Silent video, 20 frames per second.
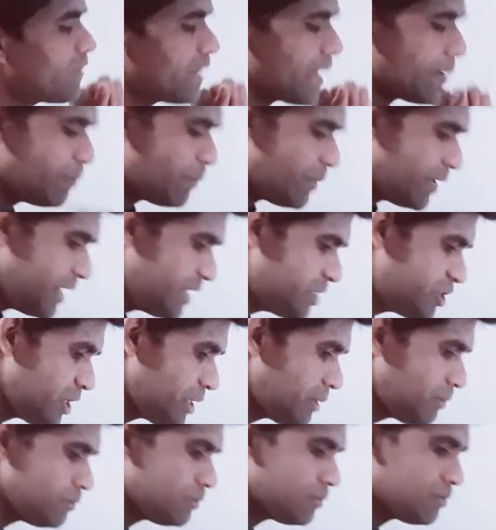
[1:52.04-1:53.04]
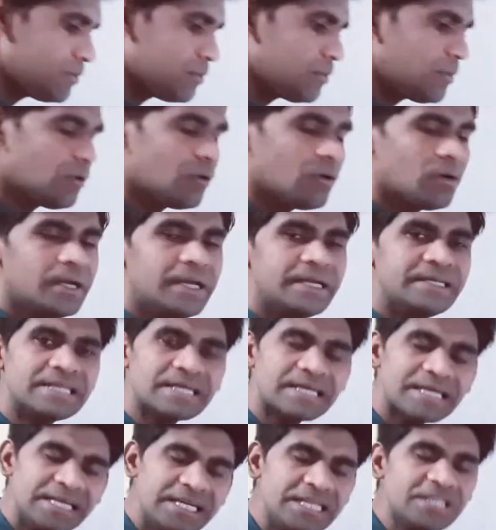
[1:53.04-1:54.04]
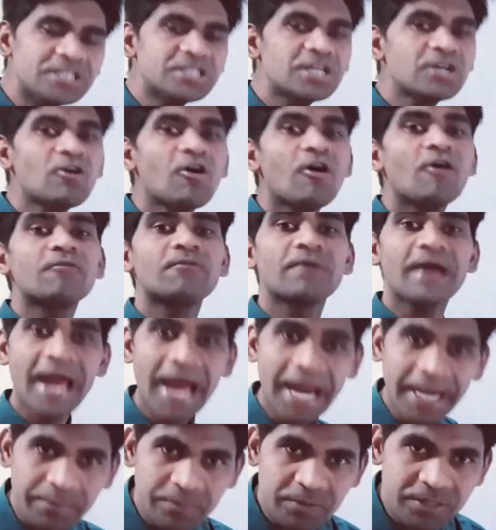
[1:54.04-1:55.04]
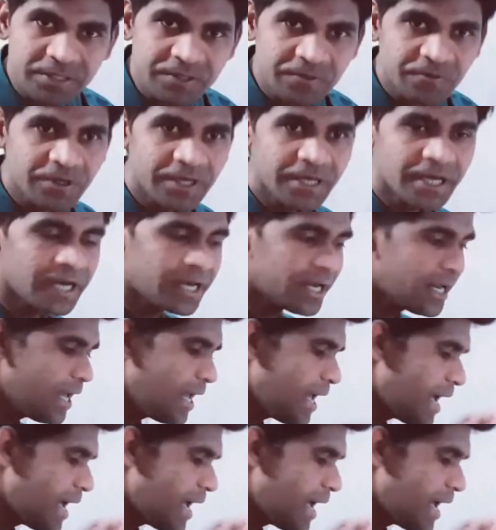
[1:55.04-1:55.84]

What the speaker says: temperature, it's the condition of atmosphere